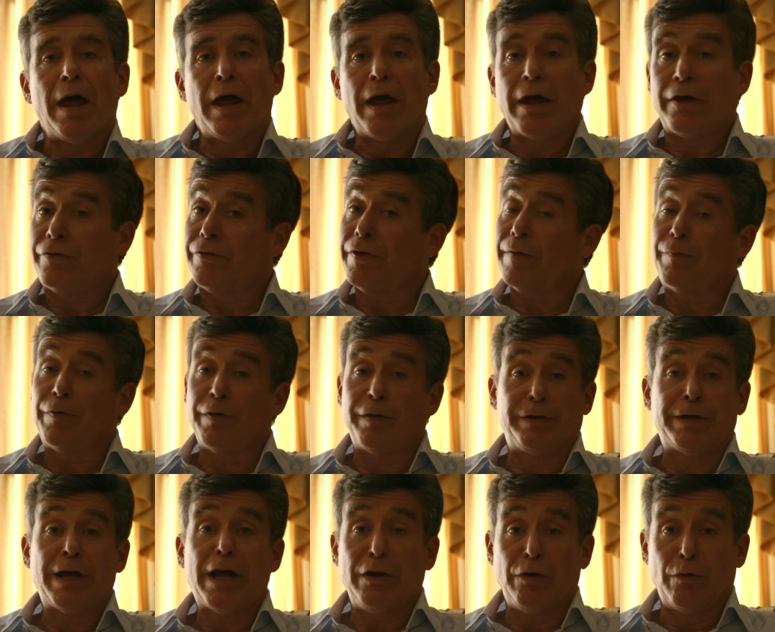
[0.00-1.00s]
Except for the
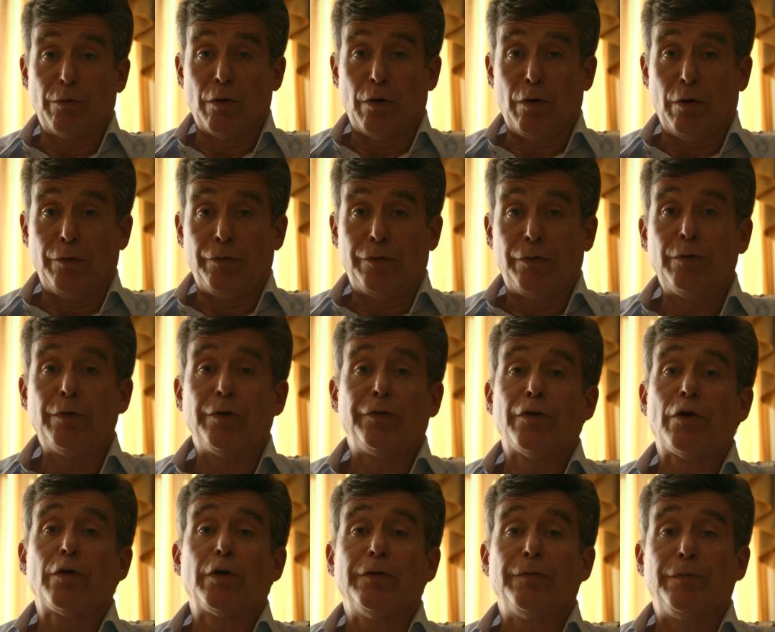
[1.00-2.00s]
10 year olds, who are
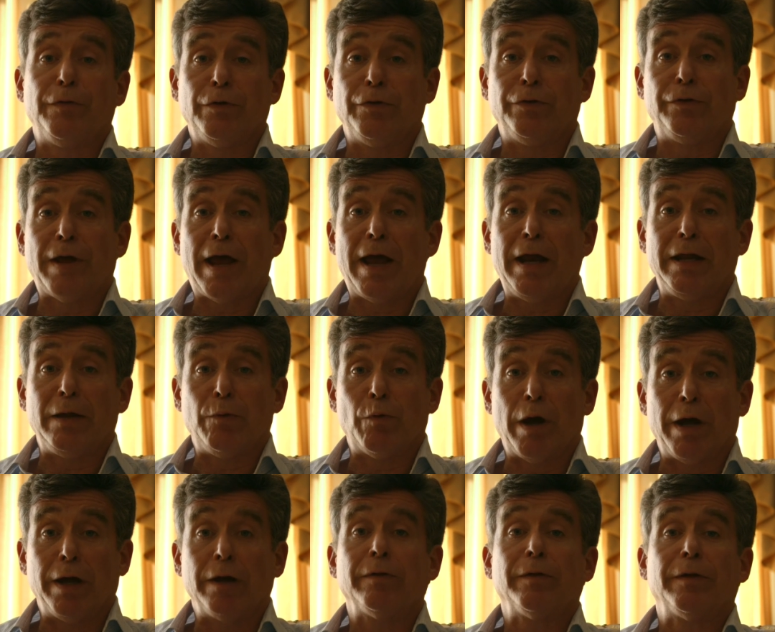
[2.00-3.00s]
so confused
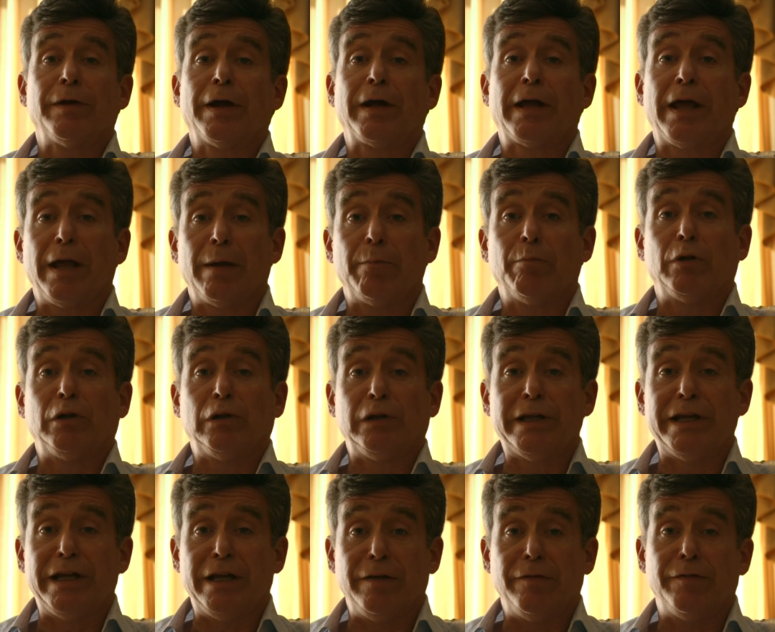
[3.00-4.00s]
anyway that I can't
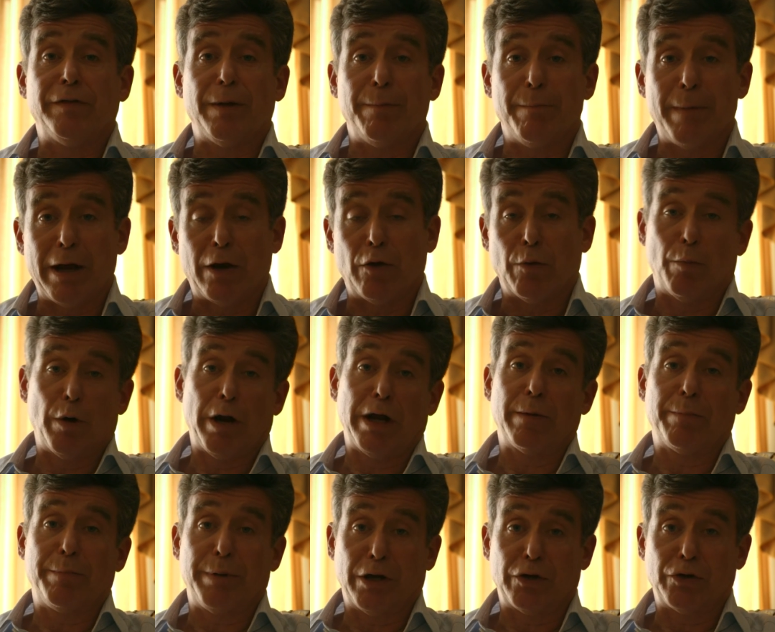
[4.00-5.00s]
believe they make or break
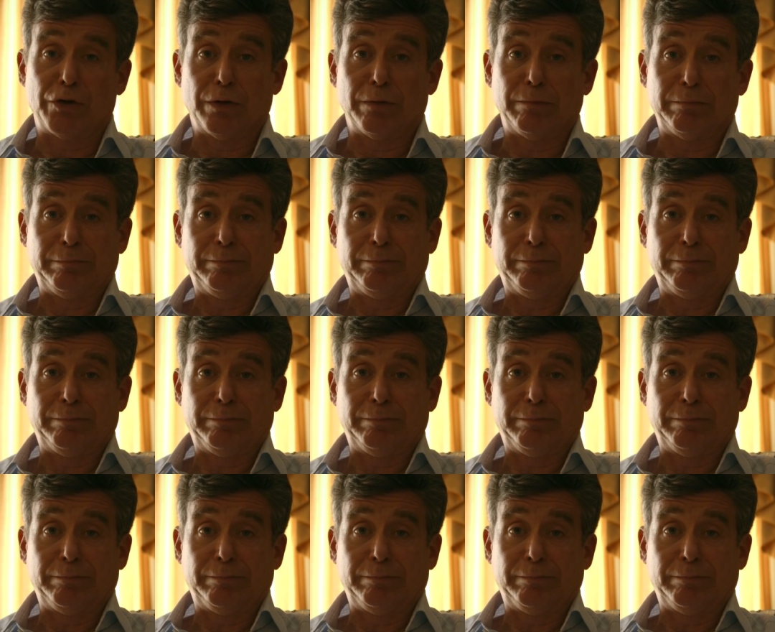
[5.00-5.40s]
a picture.